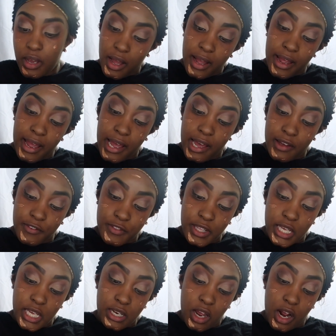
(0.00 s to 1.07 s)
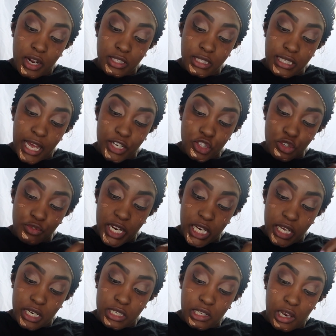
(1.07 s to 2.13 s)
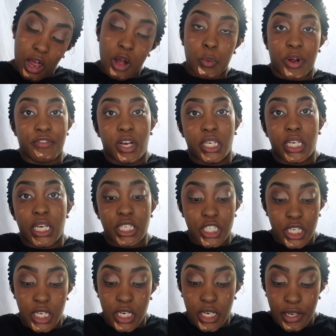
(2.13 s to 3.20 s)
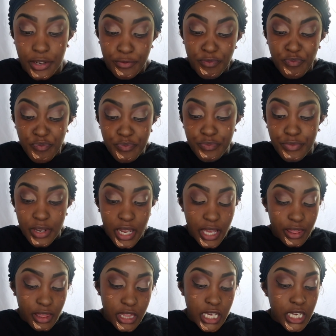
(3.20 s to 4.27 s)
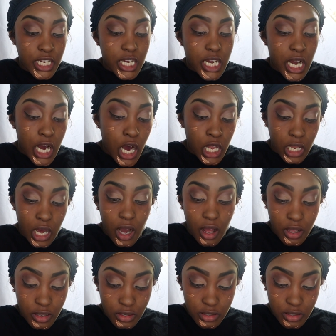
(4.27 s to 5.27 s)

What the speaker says: I have the NARS Natural Radiant Longwear Foundation in the color